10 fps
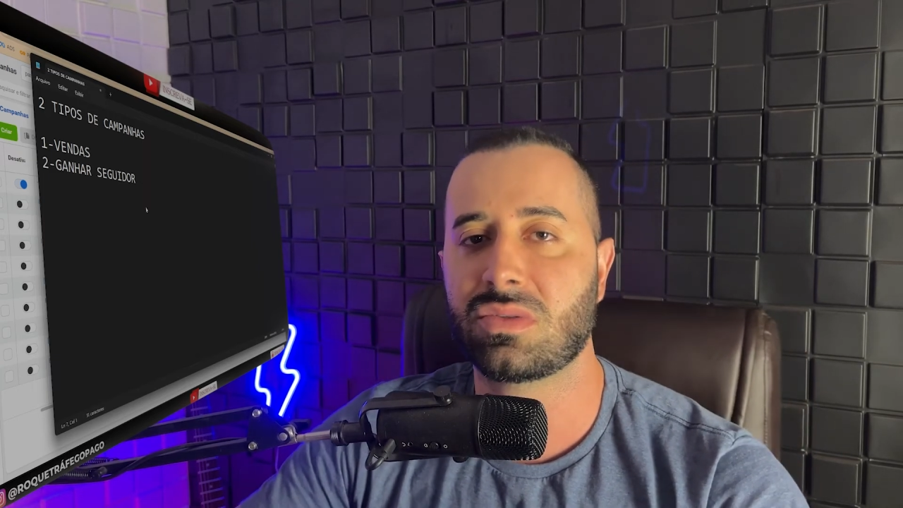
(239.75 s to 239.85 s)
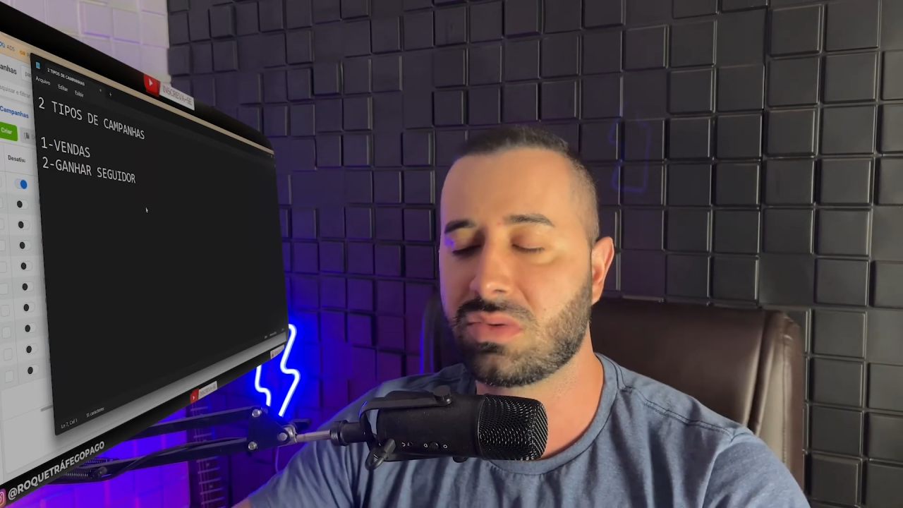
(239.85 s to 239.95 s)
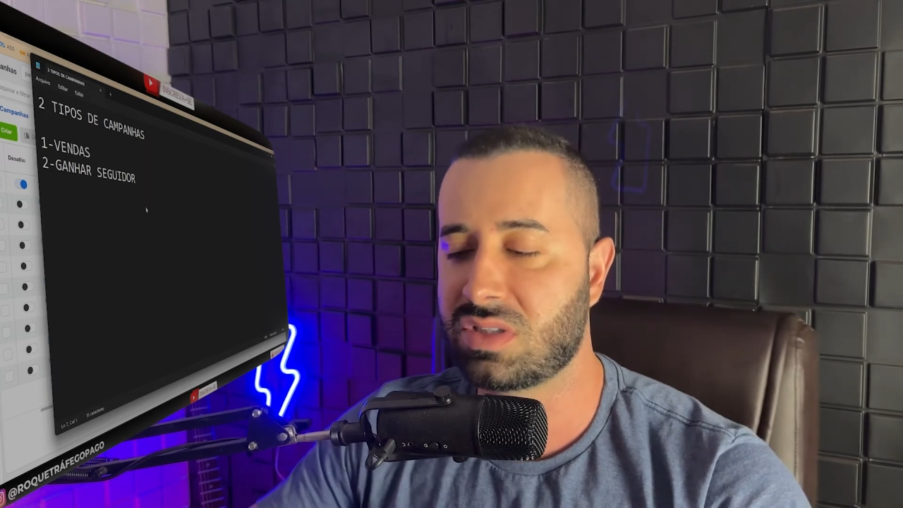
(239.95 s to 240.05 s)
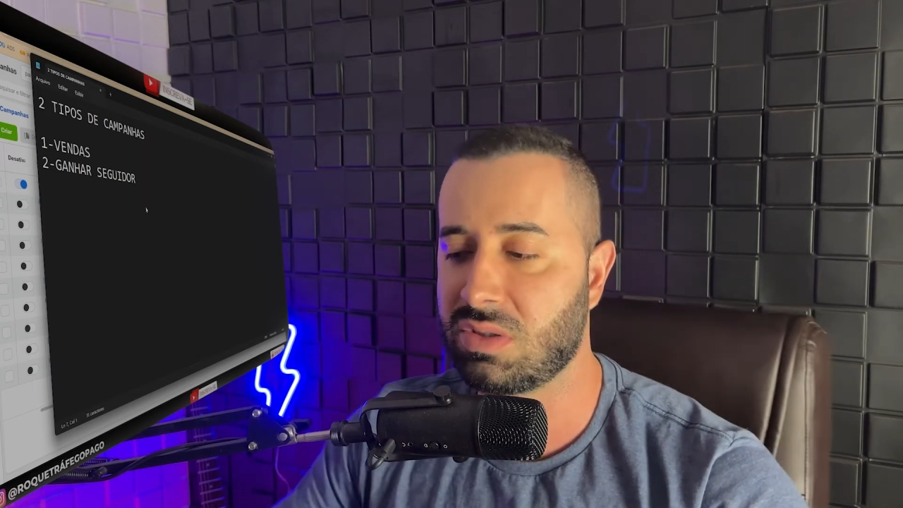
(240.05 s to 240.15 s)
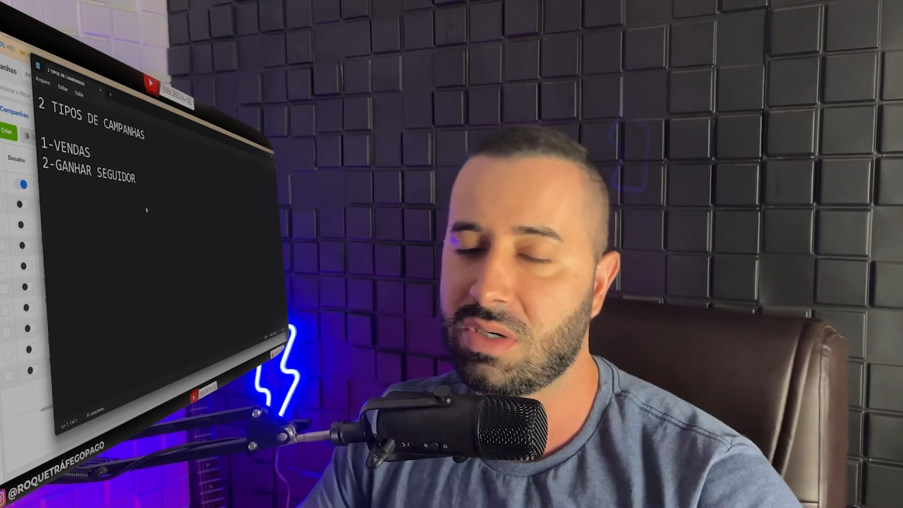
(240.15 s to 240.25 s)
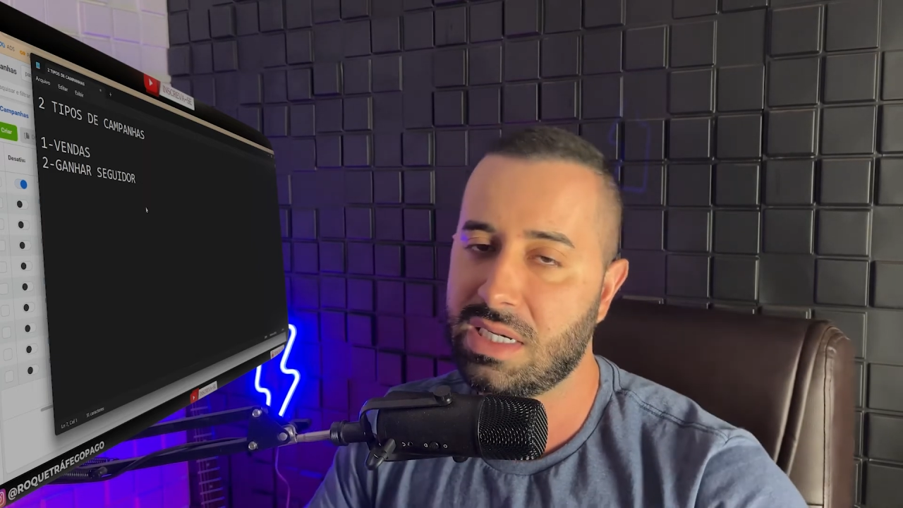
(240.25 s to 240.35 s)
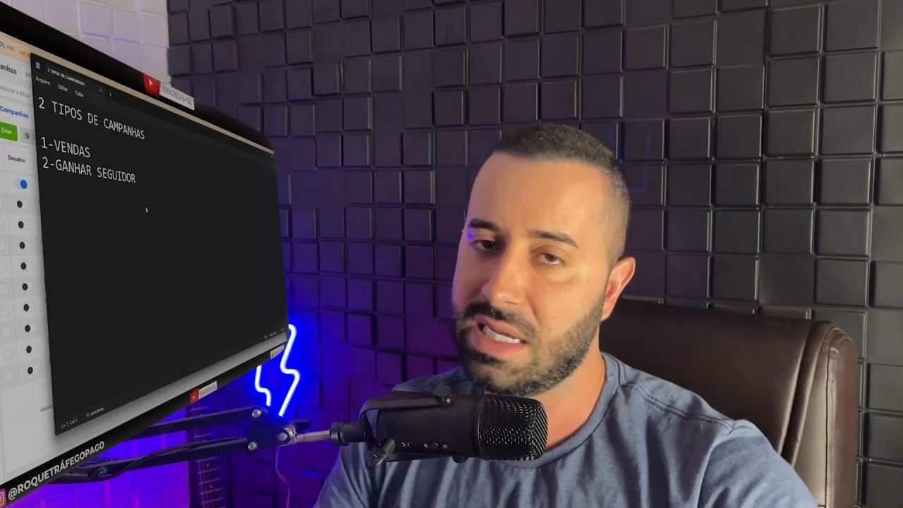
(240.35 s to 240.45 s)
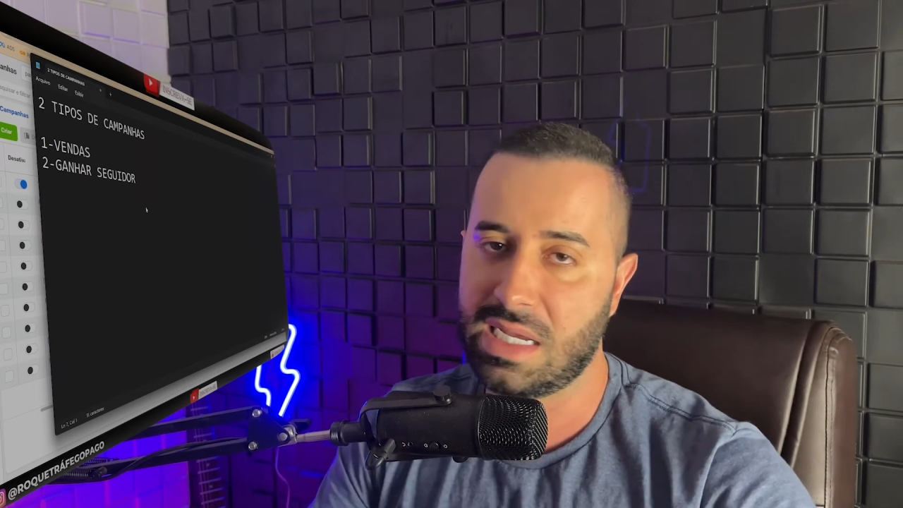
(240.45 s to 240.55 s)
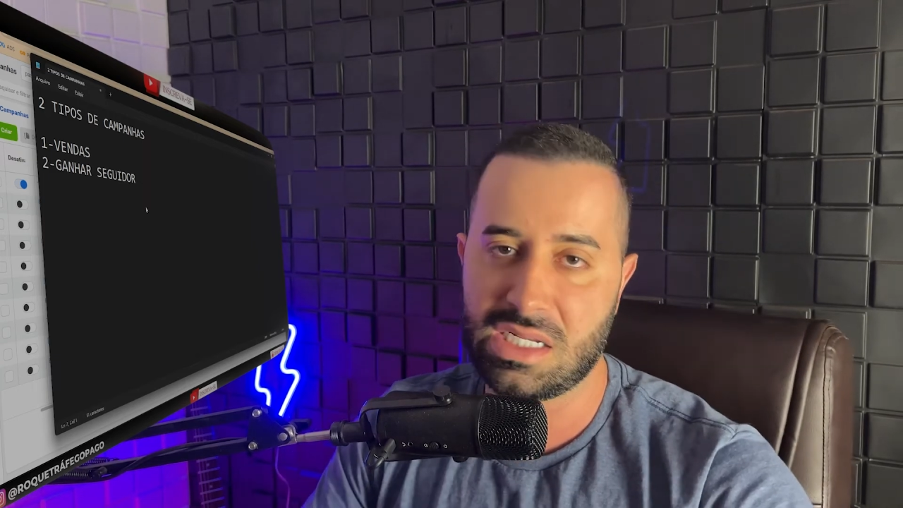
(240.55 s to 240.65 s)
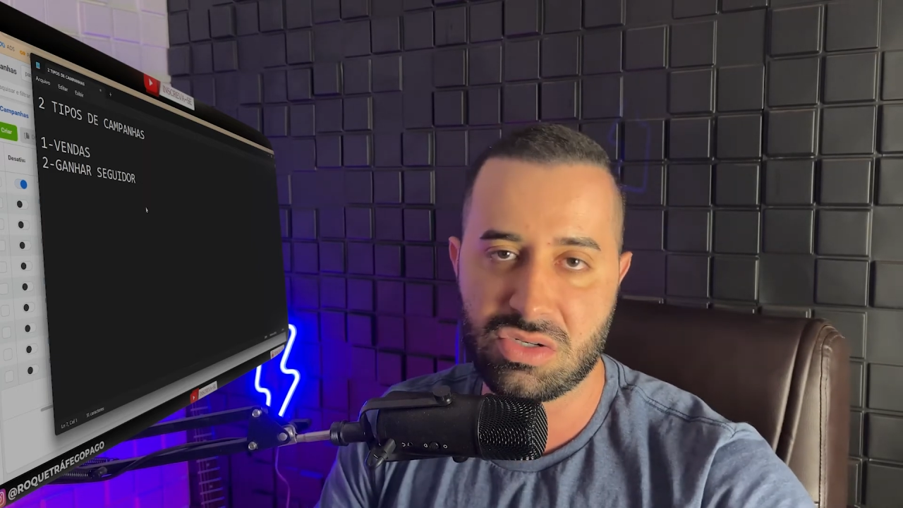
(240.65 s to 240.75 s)
or user
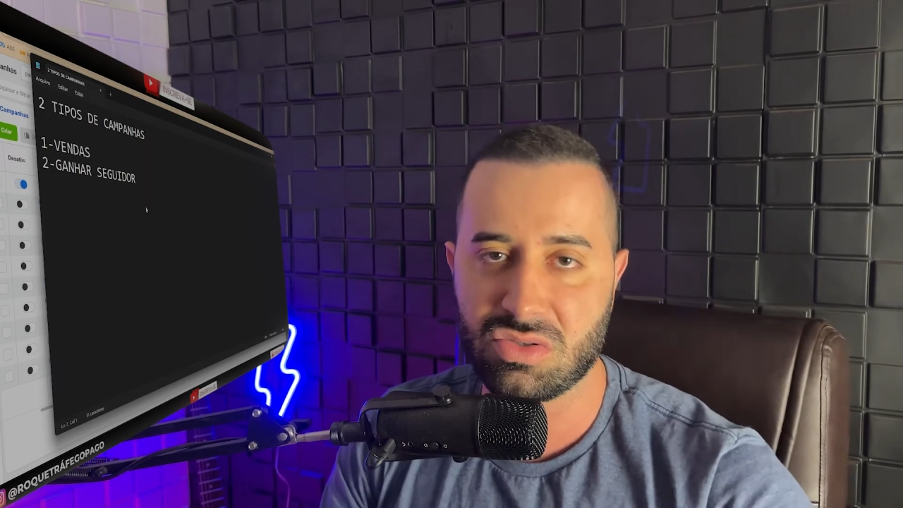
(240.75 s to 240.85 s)
to do